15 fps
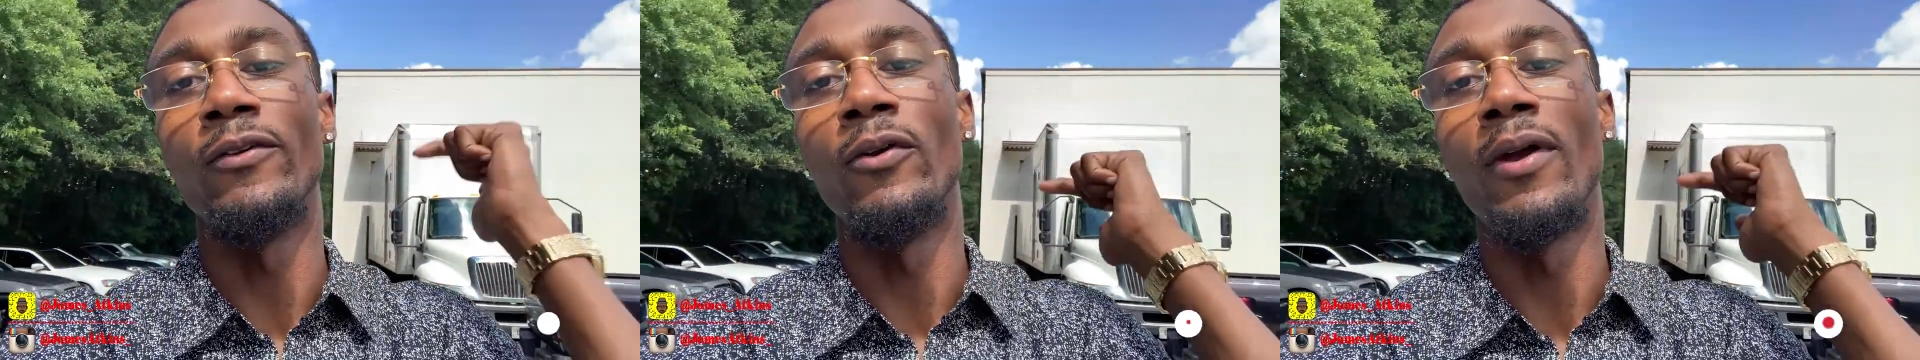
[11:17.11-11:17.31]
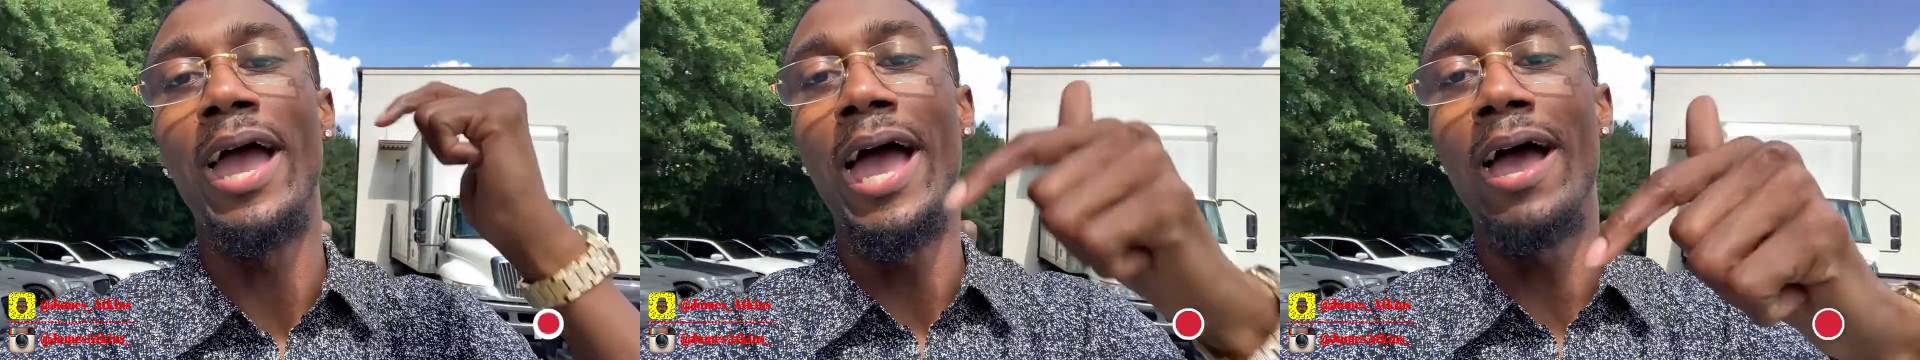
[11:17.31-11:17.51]

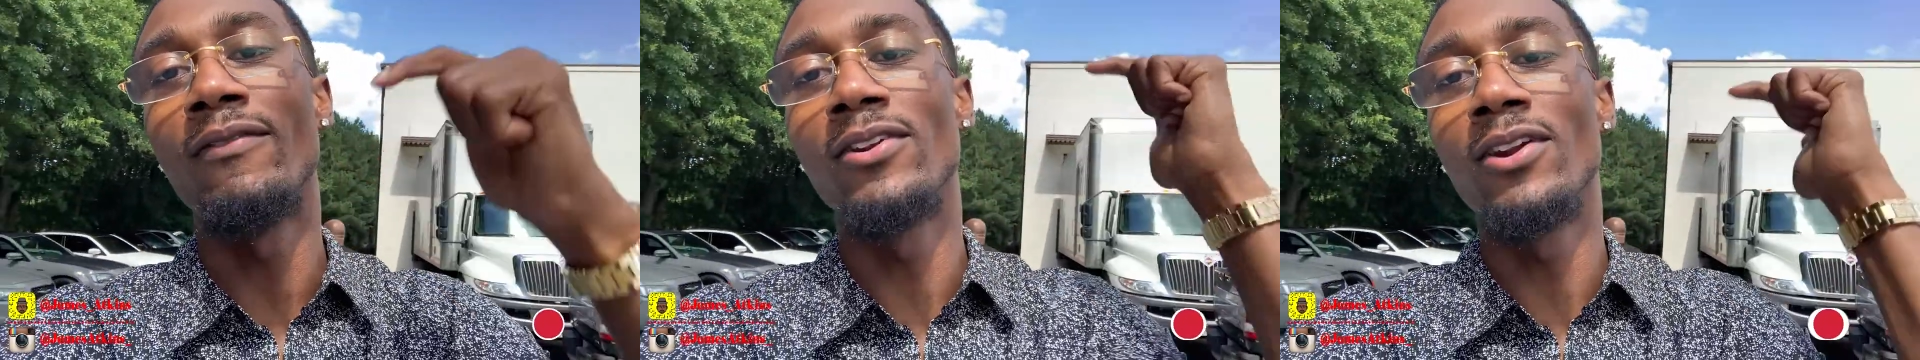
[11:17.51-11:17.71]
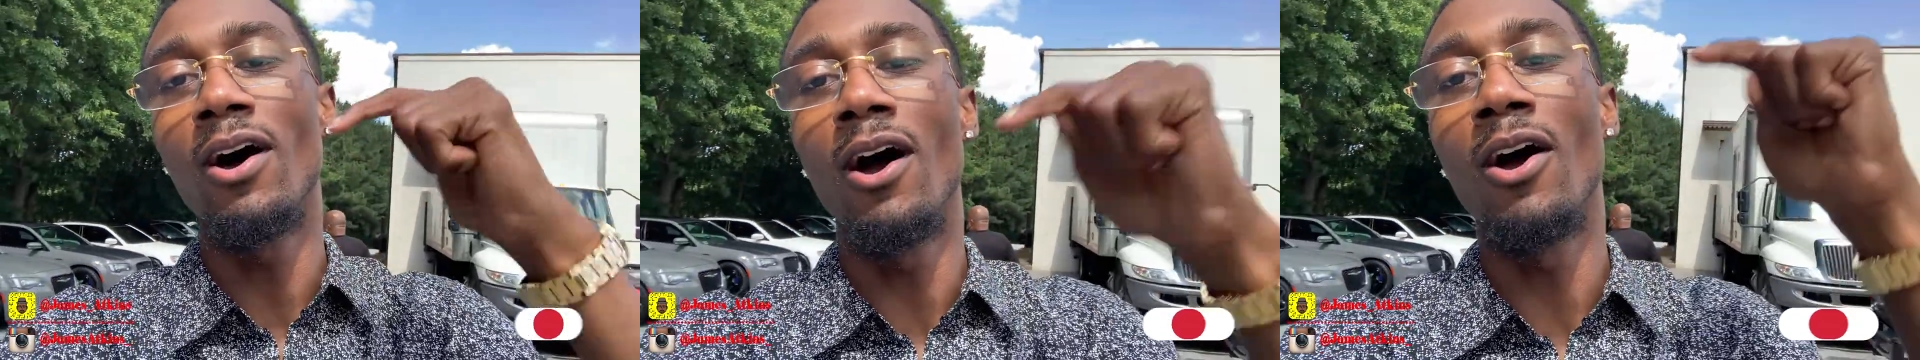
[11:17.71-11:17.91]
you
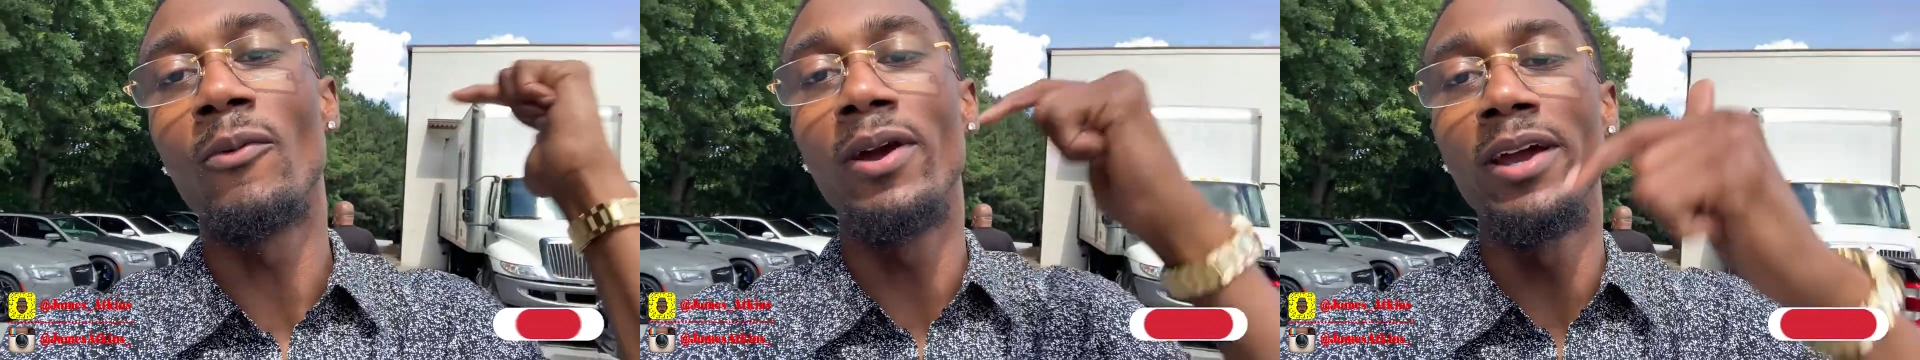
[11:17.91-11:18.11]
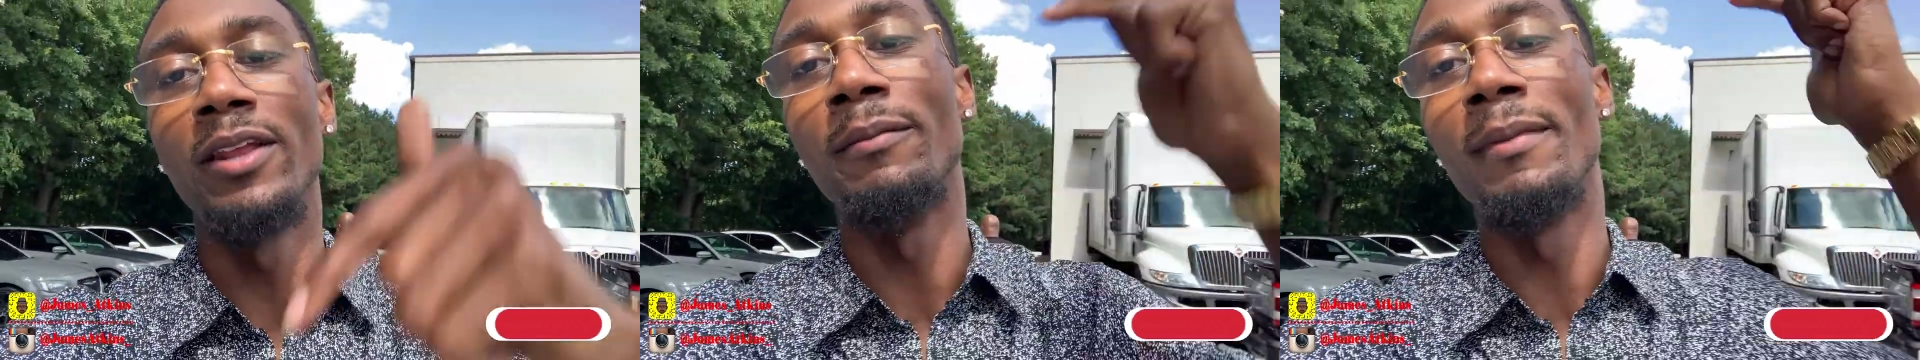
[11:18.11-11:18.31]
haven't
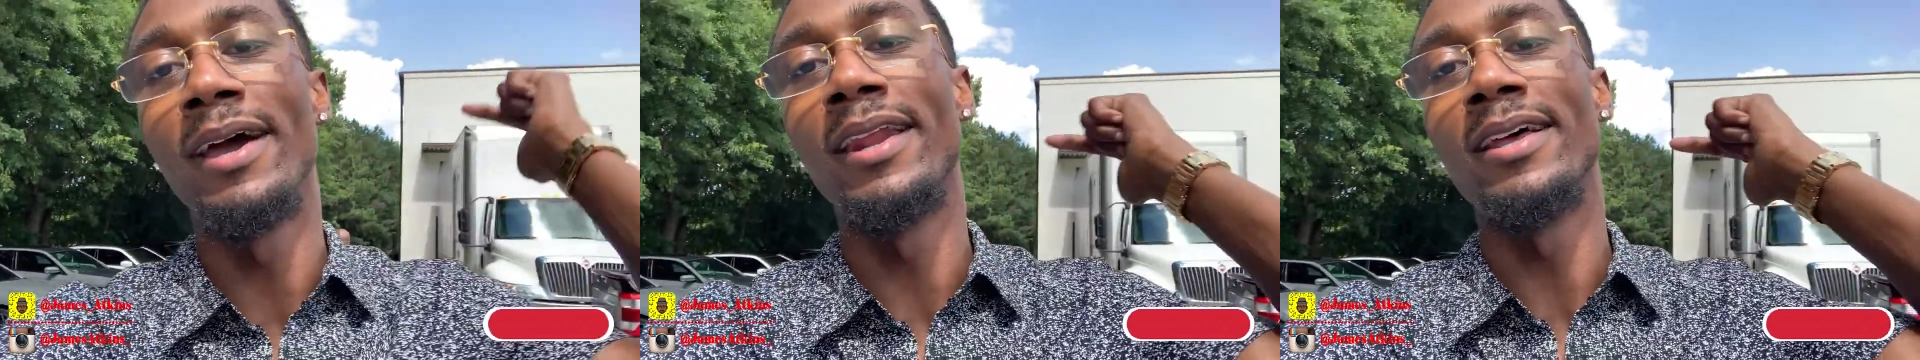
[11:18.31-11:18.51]
already, man.